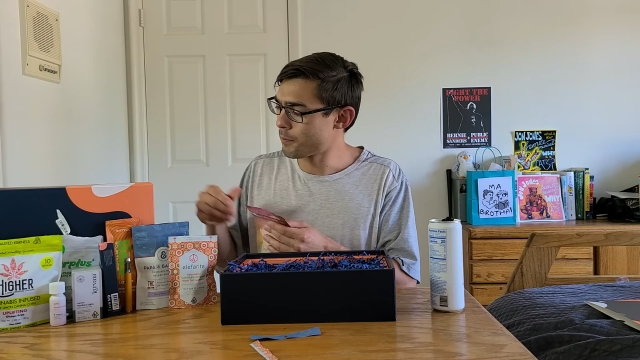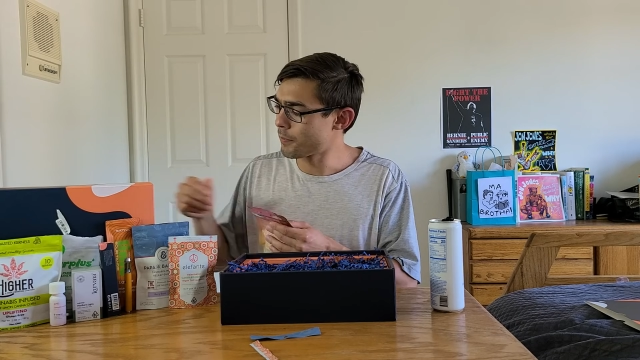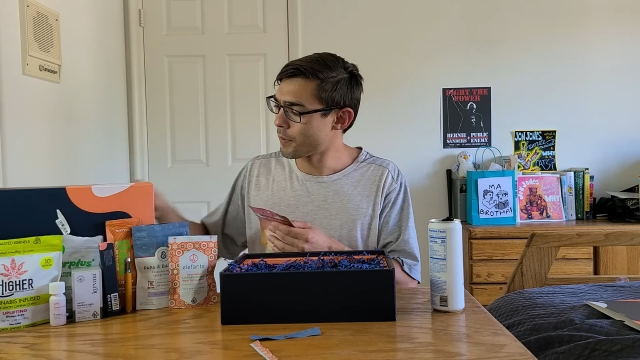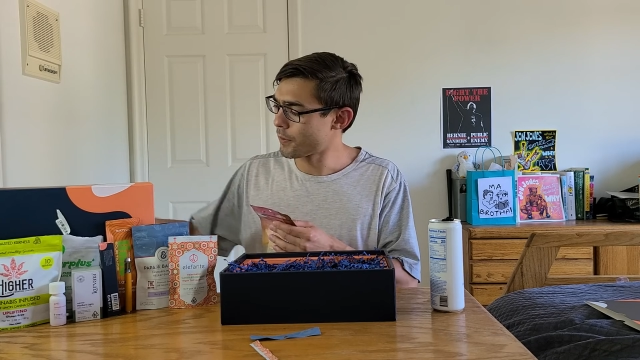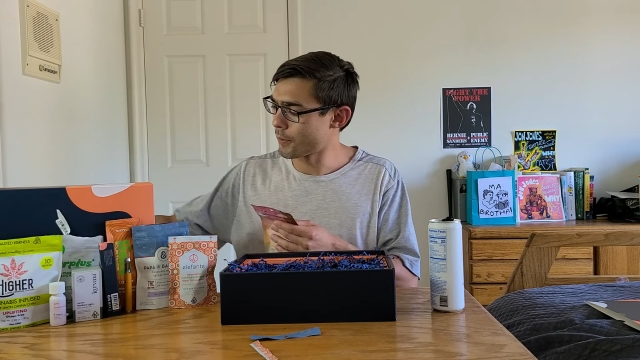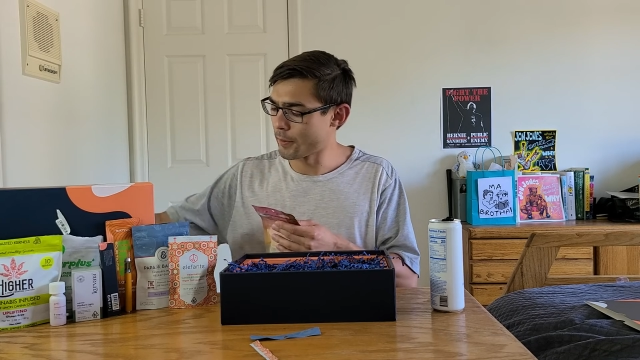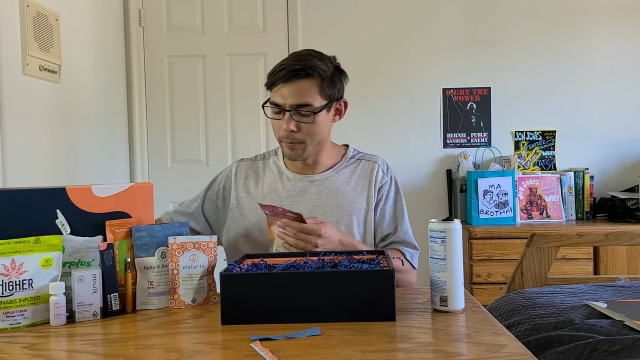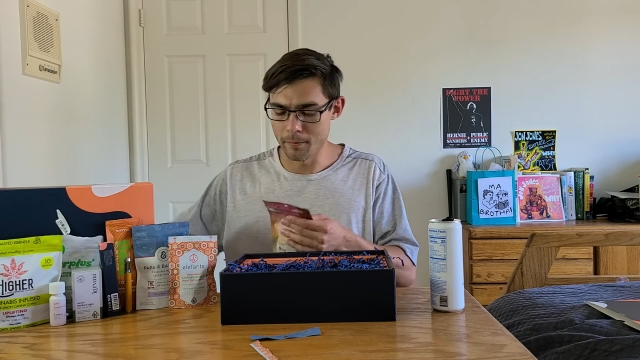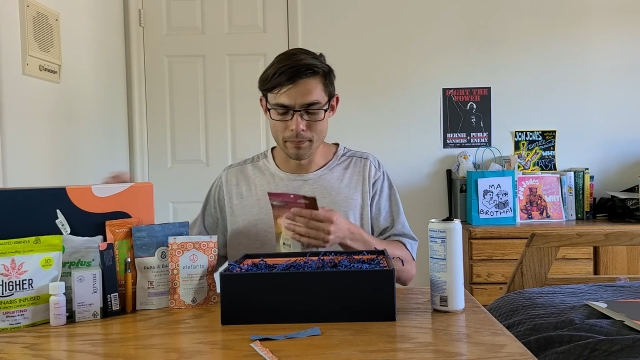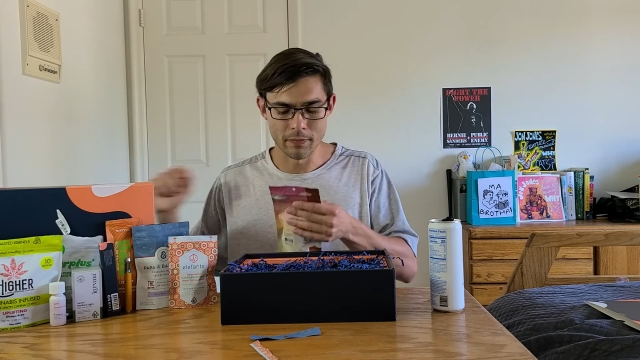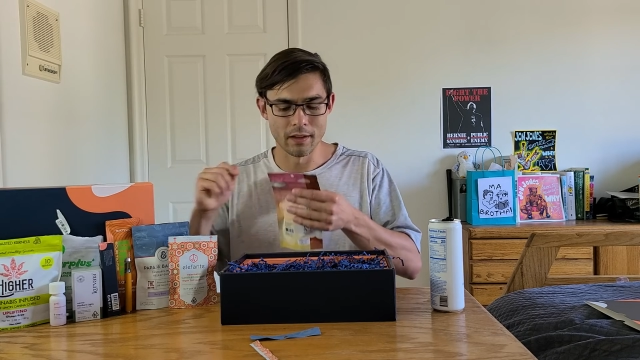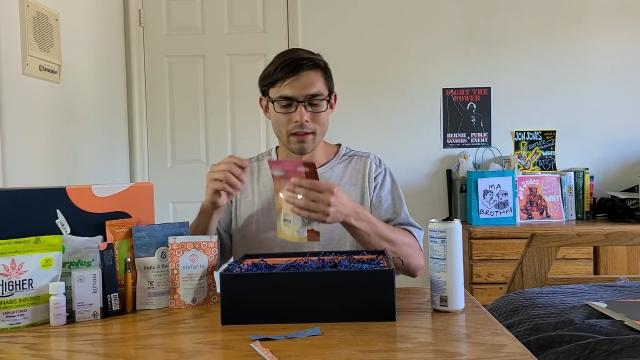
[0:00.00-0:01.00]
So,
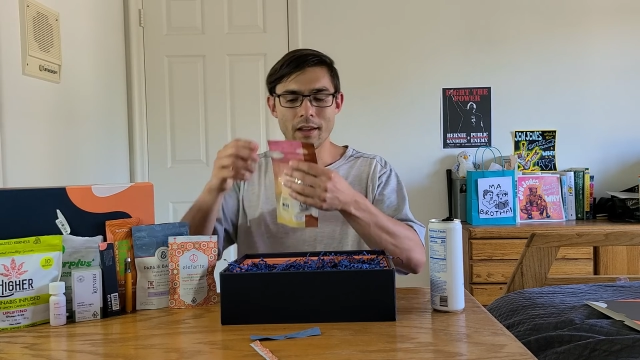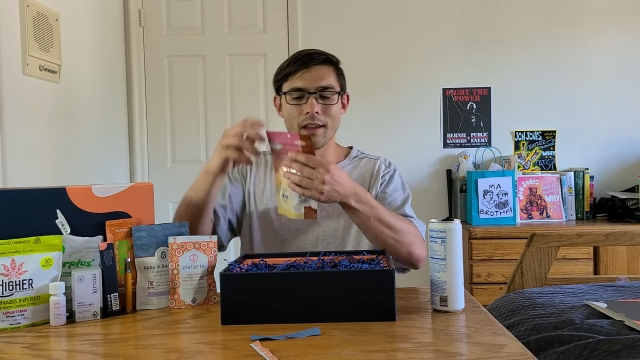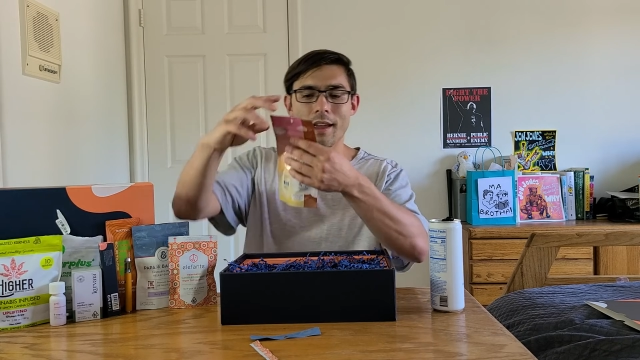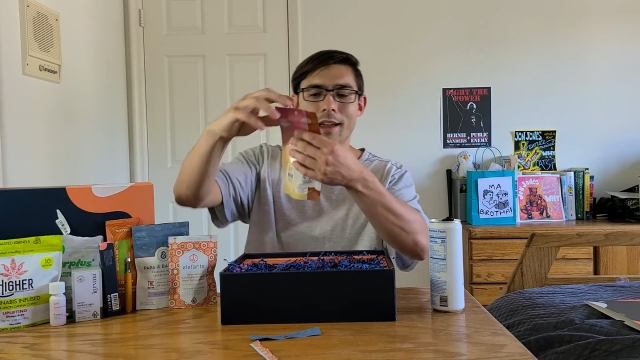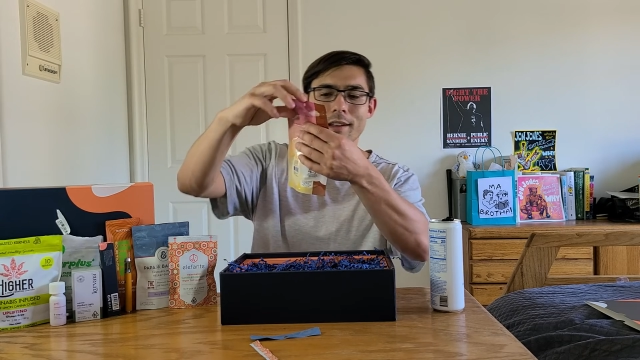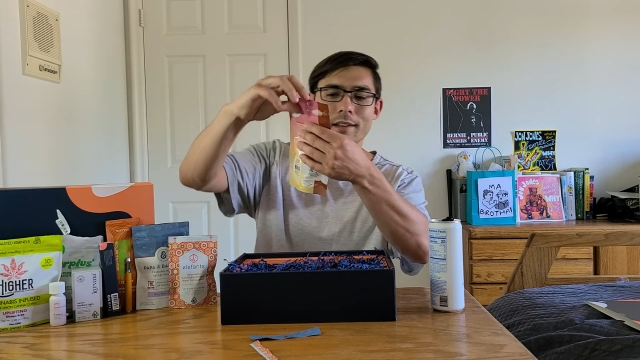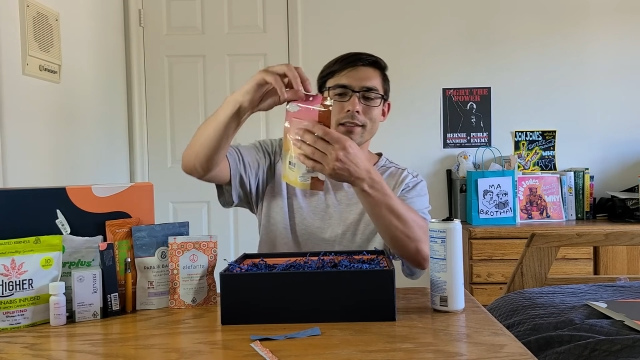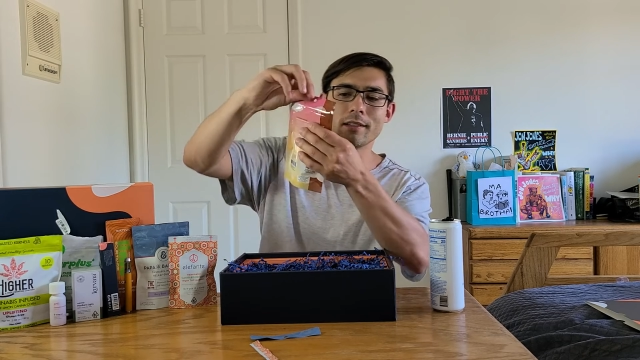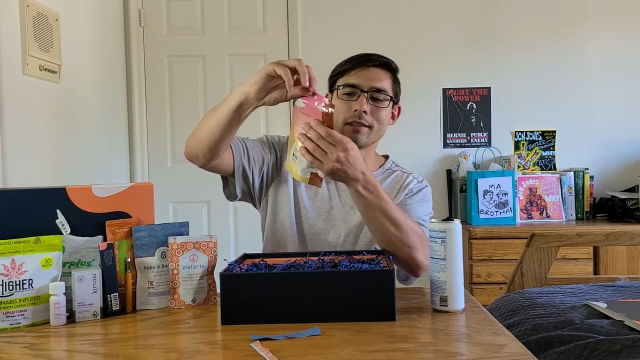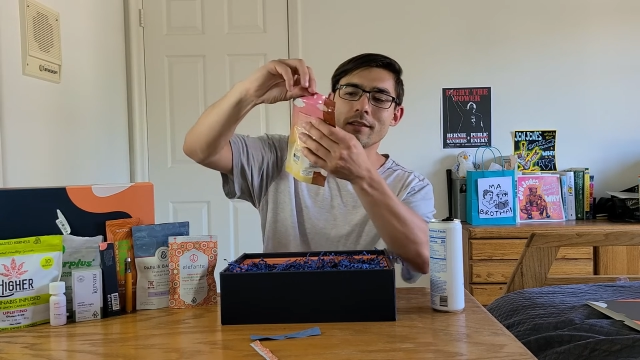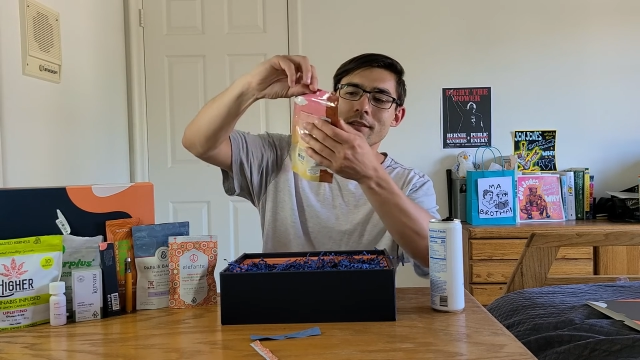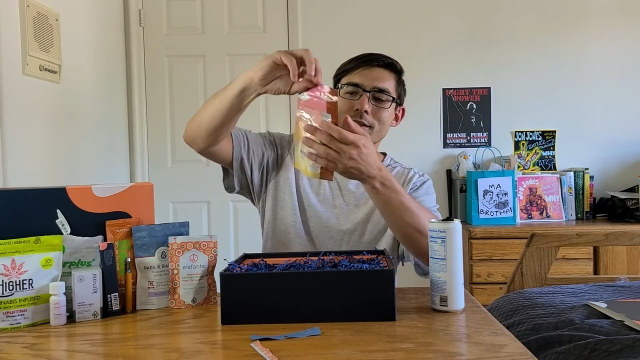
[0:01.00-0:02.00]
and
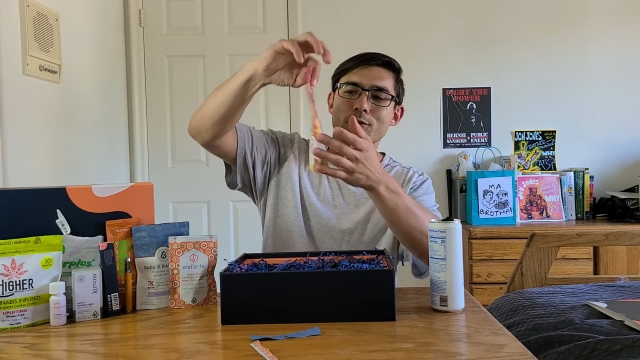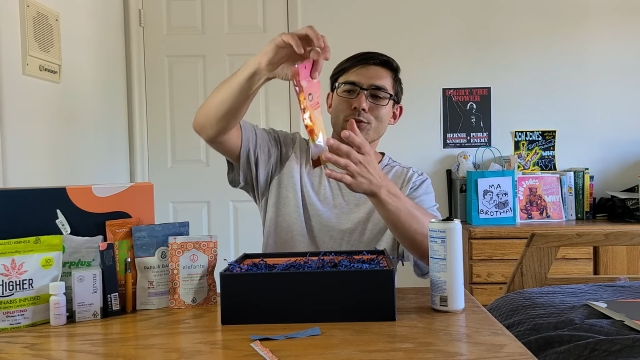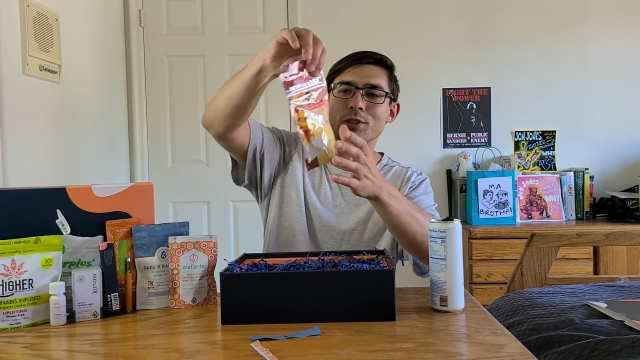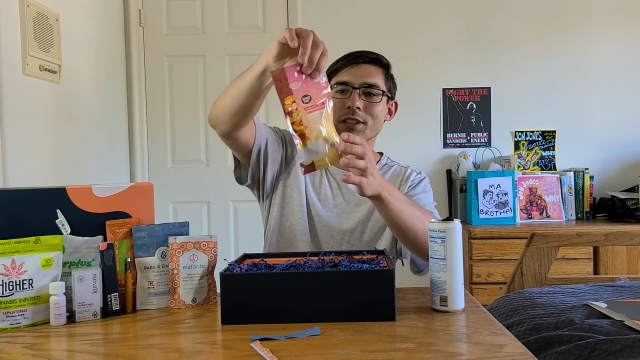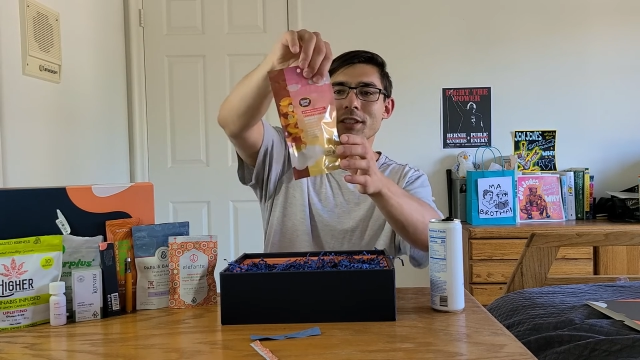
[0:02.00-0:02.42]
really